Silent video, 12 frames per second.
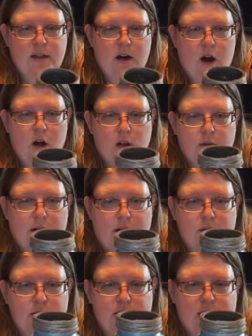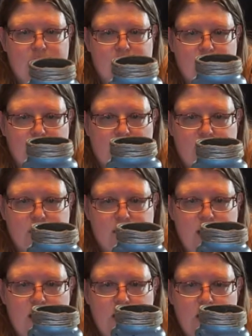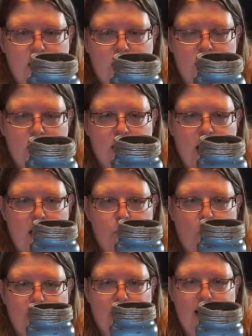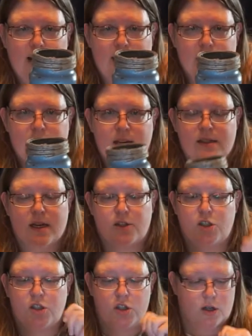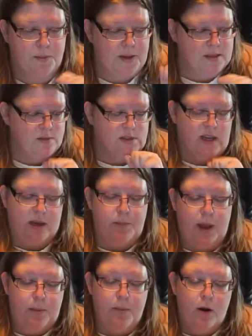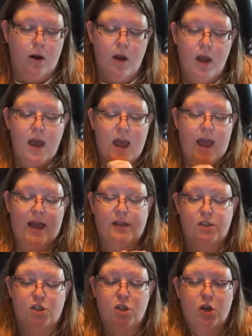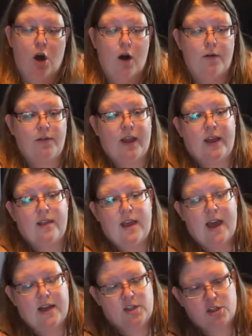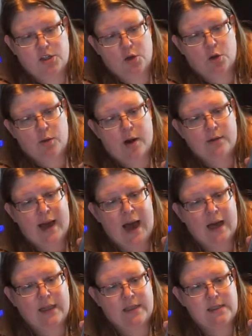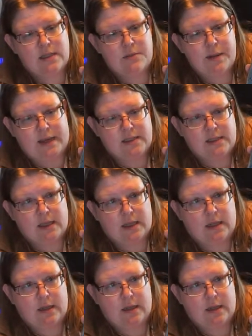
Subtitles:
all around that I distressed it. And what that is I just took a piece of sandpaper and took off like the edges, so around Atlas and Mason